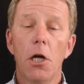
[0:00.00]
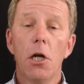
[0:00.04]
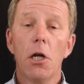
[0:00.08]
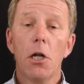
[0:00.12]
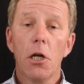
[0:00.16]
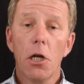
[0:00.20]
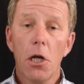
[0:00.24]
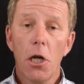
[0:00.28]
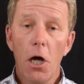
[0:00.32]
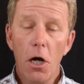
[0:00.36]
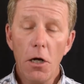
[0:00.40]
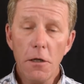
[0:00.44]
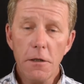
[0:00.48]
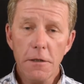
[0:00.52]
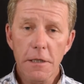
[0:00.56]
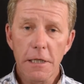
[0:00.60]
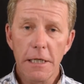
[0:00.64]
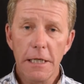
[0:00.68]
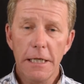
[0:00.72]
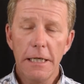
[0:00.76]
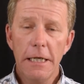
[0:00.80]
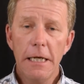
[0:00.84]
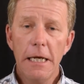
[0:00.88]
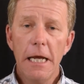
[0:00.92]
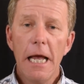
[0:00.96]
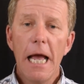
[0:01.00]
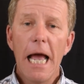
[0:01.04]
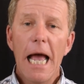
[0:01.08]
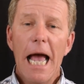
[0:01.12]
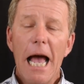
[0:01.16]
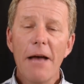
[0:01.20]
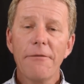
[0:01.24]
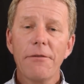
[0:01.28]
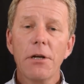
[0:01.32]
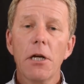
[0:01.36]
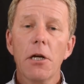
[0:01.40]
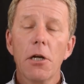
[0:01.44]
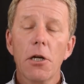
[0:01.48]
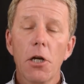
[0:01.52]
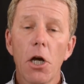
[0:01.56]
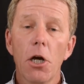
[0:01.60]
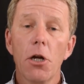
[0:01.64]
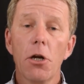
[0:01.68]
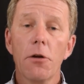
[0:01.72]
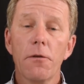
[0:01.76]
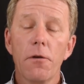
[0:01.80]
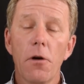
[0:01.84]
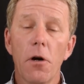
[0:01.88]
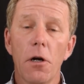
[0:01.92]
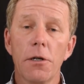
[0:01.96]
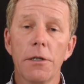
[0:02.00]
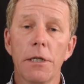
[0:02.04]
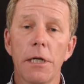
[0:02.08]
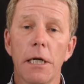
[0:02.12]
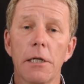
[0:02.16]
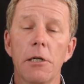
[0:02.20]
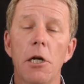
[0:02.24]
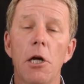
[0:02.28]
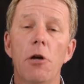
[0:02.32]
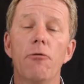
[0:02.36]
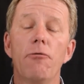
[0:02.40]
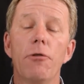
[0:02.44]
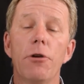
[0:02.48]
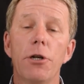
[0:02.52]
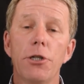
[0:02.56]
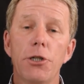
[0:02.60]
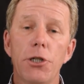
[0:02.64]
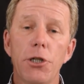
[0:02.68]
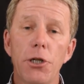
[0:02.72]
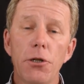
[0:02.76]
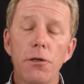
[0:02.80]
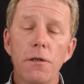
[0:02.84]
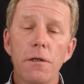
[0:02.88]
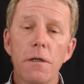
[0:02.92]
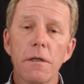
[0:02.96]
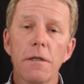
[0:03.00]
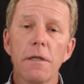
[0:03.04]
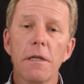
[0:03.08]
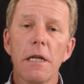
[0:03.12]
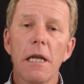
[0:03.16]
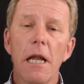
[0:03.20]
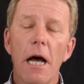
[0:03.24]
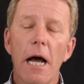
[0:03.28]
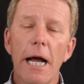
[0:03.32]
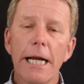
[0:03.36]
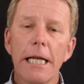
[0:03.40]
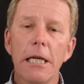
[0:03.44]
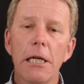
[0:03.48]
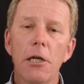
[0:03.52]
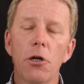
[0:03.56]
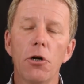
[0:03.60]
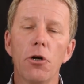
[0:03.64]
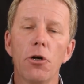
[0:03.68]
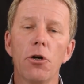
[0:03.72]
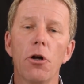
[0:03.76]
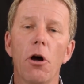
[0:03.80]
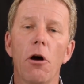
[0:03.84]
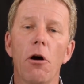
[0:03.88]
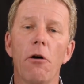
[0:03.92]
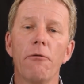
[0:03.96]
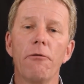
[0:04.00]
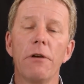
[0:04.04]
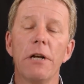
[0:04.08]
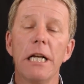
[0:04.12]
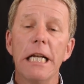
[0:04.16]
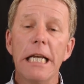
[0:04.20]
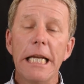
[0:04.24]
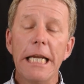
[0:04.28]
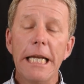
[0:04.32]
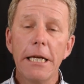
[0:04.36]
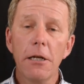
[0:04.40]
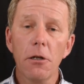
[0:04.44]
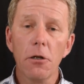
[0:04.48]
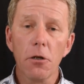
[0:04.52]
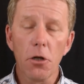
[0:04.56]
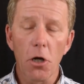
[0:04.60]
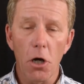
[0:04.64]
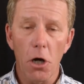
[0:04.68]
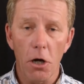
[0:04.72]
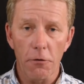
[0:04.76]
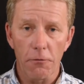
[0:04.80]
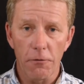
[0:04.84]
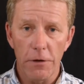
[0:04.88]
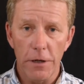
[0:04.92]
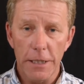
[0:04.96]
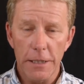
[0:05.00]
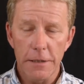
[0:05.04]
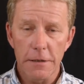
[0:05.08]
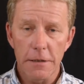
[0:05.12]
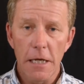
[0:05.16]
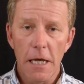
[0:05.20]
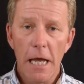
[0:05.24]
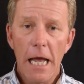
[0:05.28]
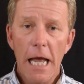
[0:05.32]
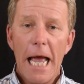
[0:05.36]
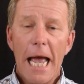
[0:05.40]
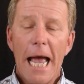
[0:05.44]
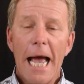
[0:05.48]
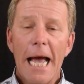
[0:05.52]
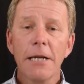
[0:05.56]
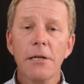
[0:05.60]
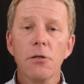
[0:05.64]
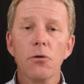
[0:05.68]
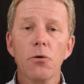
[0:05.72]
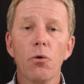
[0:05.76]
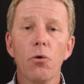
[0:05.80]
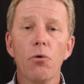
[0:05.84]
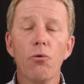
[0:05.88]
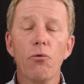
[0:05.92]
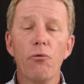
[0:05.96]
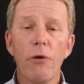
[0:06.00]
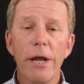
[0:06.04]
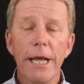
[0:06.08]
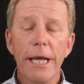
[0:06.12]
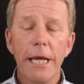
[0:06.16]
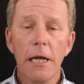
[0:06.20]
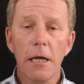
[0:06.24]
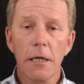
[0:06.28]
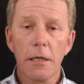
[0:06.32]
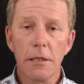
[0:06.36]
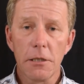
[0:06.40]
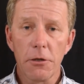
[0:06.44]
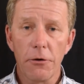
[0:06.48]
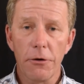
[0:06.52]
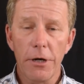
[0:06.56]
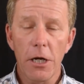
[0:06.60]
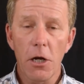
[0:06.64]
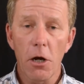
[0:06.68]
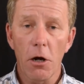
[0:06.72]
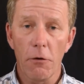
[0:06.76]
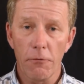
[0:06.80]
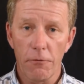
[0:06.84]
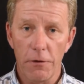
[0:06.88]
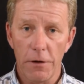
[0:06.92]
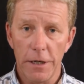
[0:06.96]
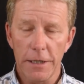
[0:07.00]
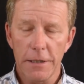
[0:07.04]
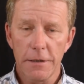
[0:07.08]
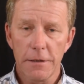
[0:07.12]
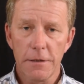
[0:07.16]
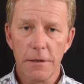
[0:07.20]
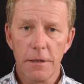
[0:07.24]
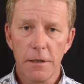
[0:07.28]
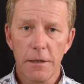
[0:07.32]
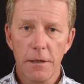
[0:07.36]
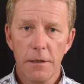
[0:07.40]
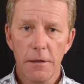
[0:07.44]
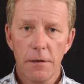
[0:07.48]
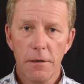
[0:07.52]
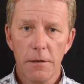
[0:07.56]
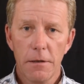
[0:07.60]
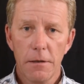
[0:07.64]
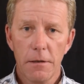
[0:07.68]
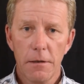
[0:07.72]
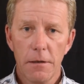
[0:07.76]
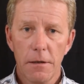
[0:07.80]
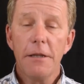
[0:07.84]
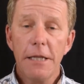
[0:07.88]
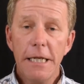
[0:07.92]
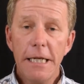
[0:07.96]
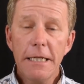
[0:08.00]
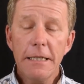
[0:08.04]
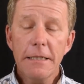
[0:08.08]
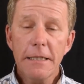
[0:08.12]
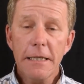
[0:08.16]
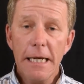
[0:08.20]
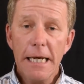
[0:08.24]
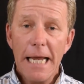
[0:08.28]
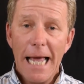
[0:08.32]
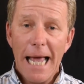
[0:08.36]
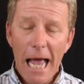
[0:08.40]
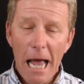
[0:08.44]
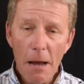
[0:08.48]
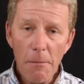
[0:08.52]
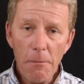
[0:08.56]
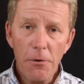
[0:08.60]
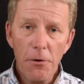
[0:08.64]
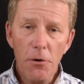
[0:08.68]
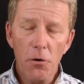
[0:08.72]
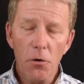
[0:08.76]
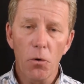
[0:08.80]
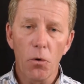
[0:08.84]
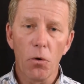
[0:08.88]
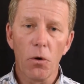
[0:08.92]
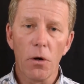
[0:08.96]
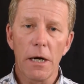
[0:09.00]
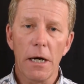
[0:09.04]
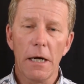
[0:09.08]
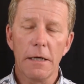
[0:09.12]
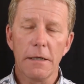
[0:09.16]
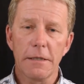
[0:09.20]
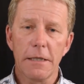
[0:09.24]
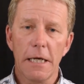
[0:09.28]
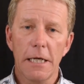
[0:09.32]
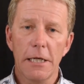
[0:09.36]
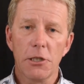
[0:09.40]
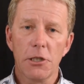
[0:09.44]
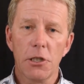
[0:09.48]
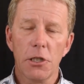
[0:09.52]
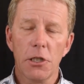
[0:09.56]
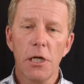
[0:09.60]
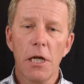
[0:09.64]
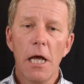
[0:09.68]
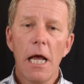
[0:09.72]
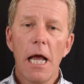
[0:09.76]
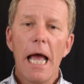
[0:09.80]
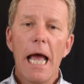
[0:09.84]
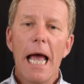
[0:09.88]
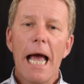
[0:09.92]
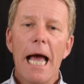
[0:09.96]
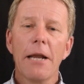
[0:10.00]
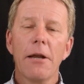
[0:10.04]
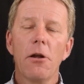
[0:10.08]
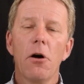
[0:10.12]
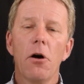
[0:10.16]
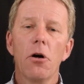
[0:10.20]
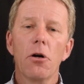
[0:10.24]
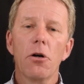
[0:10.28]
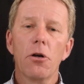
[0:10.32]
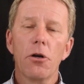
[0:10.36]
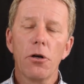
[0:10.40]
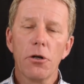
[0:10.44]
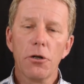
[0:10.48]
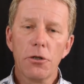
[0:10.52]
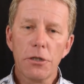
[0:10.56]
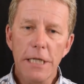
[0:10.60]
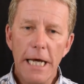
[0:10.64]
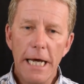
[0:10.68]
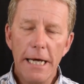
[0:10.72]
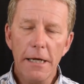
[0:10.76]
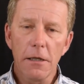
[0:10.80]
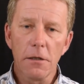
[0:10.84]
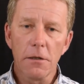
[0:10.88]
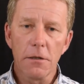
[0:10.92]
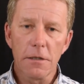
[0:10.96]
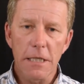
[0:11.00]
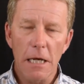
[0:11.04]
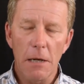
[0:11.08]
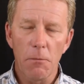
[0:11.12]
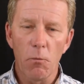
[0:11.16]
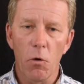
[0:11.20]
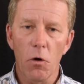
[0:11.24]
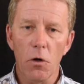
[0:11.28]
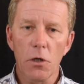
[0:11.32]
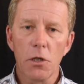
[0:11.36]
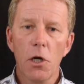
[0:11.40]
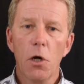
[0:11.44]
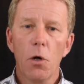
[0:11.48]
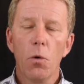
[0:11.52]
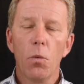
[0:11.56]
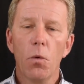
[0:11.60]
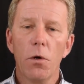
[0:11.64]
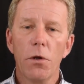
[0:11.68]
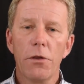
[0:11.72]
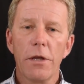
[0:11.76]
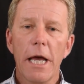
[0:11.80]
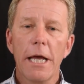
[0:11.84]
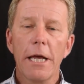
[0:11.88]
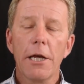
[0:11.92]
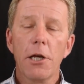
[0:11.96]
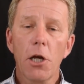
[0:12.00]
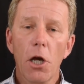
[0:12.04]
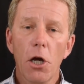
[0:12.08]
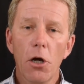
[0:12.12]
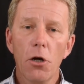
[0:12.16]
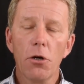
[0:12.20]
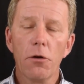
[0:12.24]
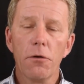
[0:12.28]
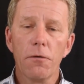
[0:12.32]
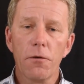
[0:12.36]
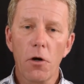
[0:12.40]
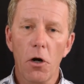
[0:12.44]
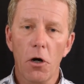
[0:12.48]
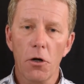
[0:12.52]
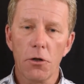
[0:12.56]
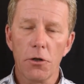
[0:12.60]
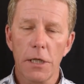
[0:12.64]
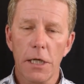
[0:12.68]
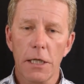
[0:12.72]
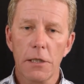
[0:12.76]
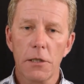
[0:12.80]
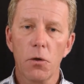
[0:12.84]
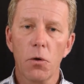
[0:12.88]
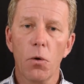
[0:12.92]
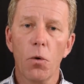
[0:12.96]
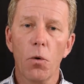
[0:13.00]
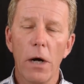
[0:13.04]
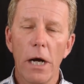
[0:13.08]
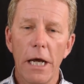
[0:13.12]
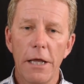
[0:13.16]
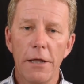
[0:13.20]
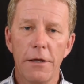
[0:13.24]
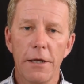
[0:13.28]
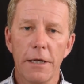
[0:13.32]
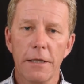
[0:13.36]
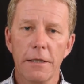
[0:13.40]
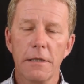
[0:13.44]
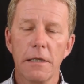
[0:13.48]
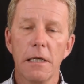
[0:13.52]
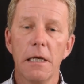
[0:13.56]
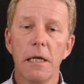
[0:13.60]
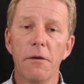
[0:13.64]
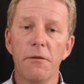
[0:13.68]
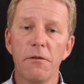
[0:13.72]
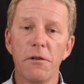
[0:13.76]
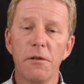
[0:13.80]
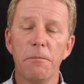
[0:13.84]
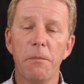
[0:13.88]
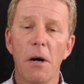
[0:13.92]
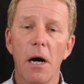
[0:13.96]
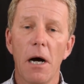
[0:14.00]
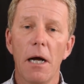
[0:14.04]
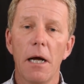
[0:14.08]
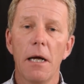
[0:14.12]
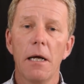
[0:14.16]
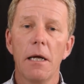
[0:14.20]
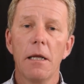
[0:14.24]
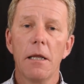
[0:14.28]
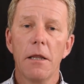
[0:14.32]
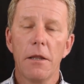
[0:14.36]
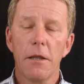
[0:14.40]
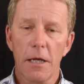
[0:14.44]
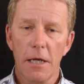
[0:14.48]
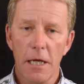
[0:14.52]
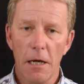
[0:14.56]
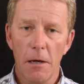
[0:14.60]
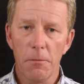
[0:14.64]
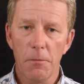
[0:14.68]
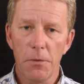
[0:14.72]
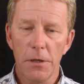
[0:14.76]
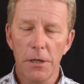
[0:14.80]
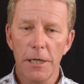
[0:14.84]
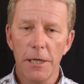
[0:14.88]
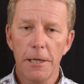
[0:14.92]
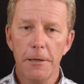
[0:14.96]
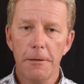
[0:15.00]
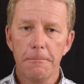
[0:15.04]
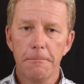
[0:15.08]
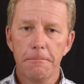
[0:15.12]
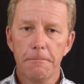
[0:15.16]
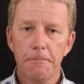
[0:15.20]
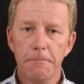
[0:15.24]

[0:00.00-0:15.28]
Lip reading: Lastly, having a code of conduct reduces the likelihood of legal conflicts and/or regulatory conflicts. These can hamper an organization and are curtailed somewhat with a code of conduct or ethics lived by the company.